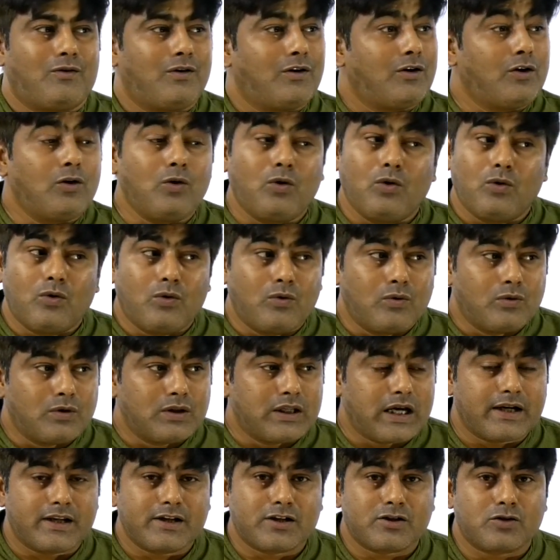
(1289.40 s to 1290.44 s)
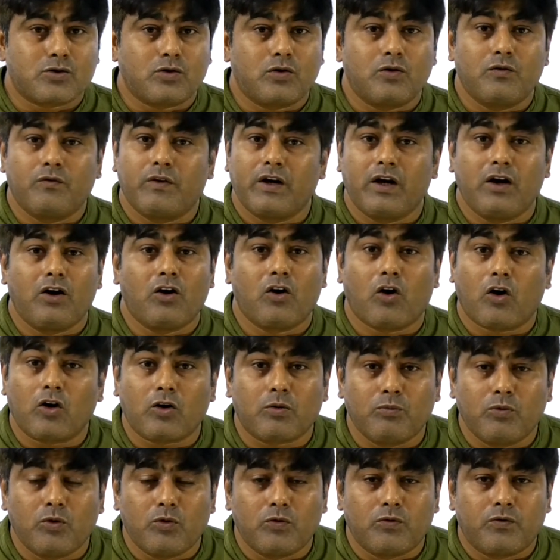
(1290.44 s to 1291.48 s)
No, that stone will not
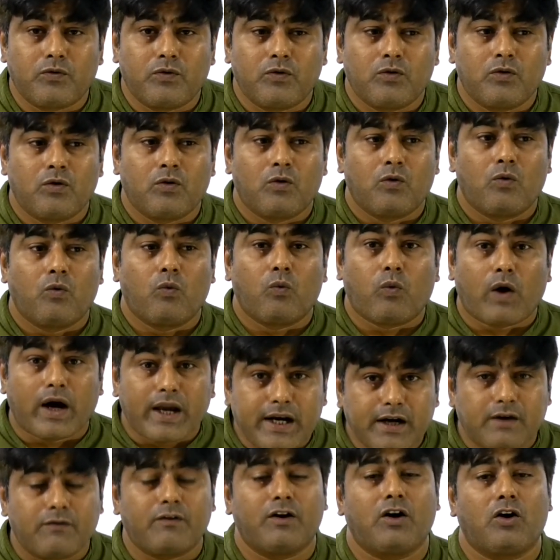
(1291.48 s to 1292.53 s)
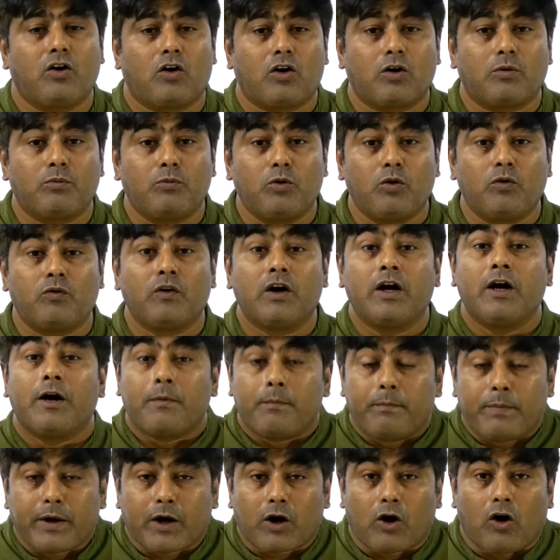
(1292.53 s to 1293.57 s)
move. Why it will not move?
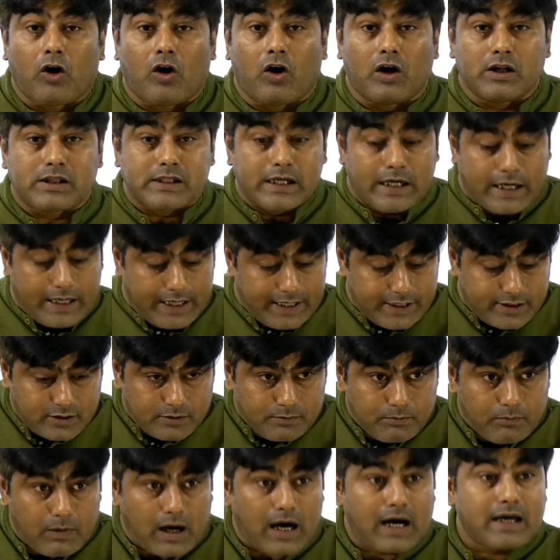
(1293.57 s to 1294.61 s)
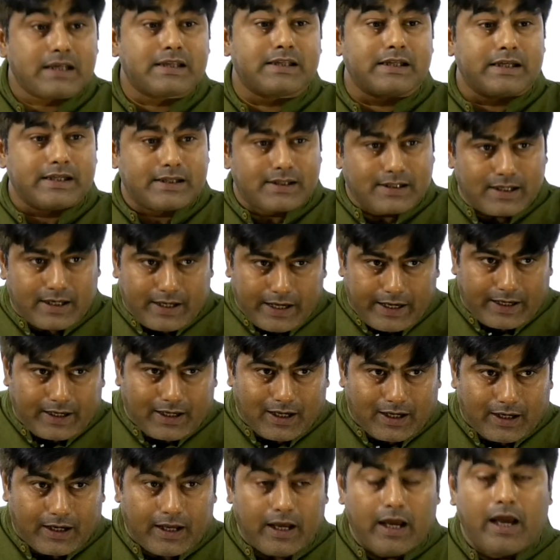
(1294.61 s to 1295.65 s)
Because its mass is
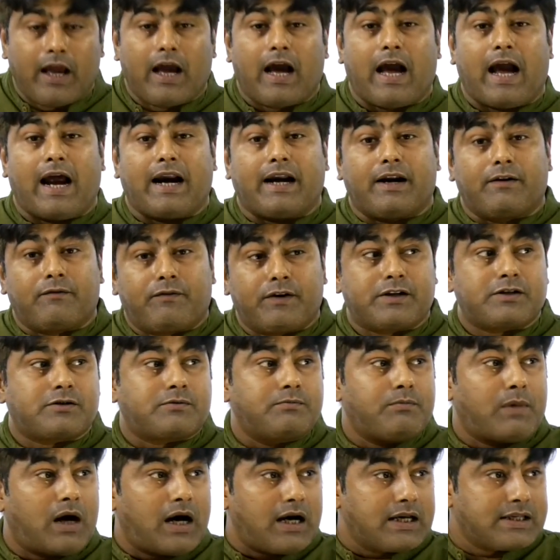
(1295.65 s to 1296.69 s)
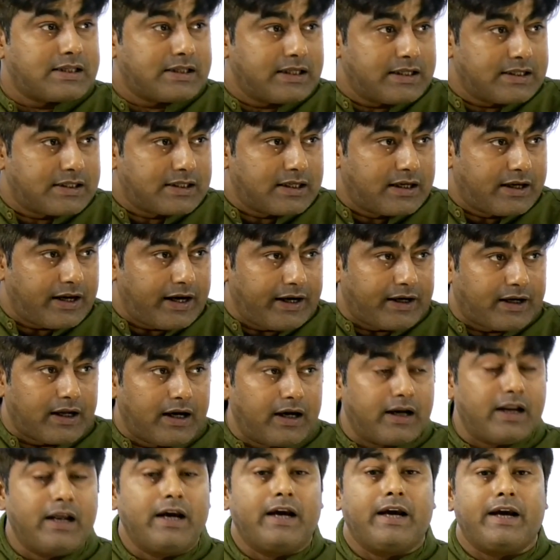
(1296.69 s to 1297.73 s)
greater, and if its mass is
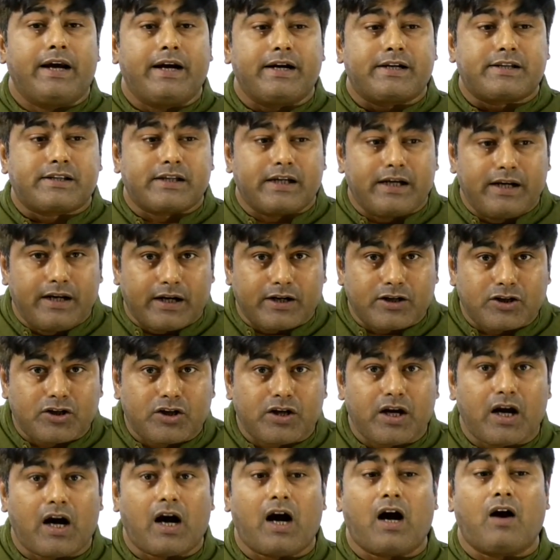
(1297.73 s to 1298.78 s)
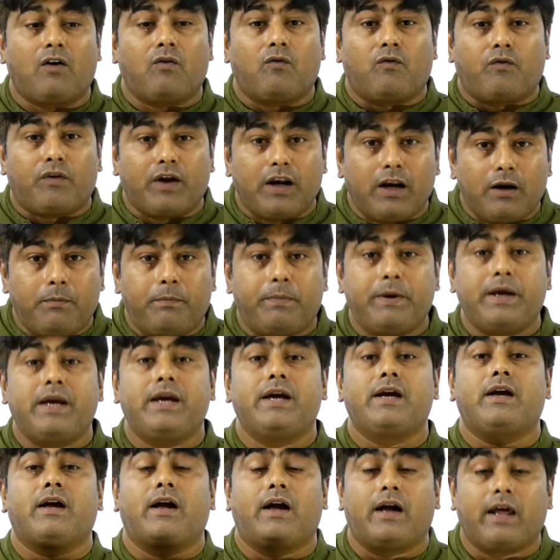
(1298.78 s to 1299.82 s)
greater, its inertia will
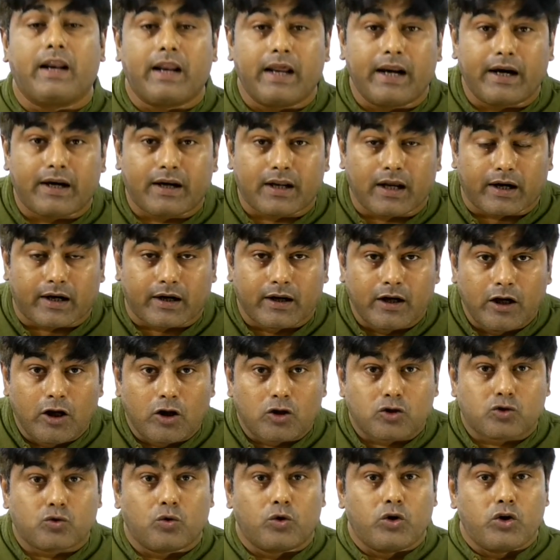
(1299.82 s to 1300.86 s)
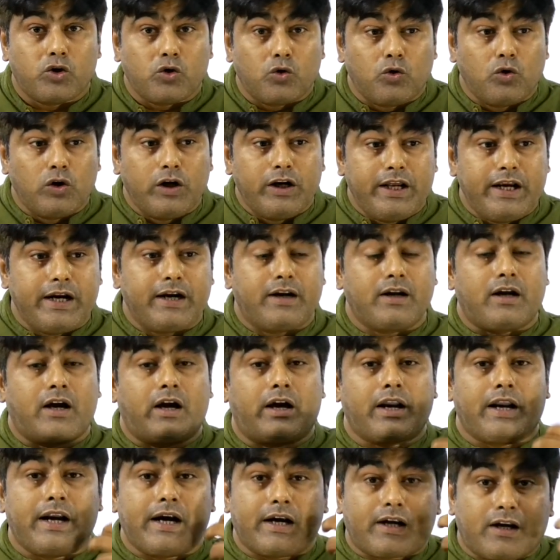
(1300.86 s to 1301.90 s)
be greater. So you need
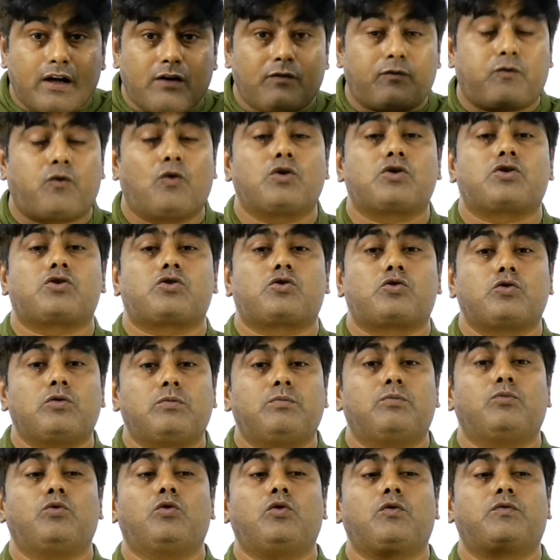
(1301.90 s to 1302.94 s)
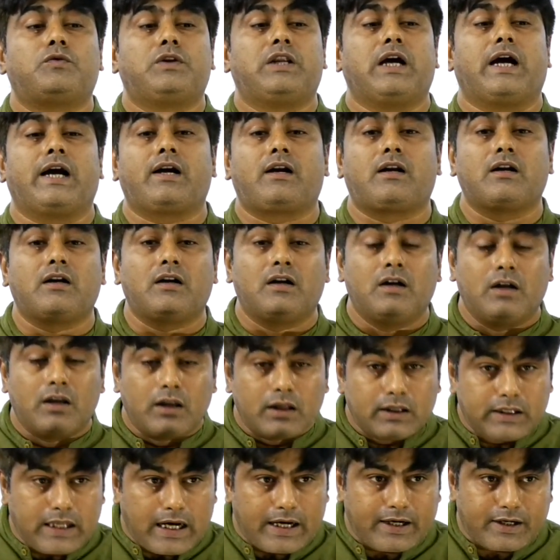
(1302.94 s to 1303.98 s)
greater force to move that
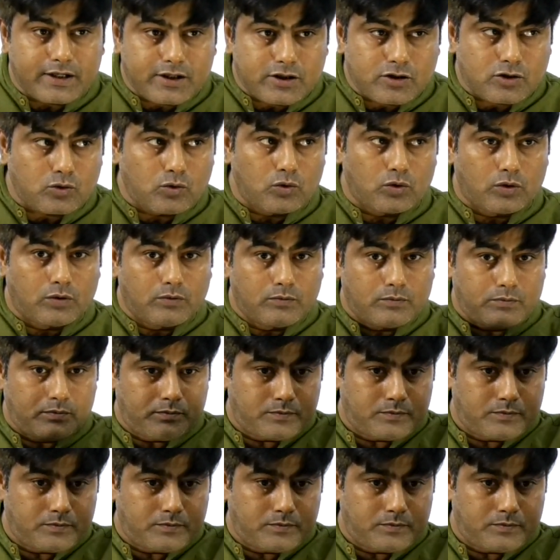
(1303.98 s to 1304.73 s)
stone.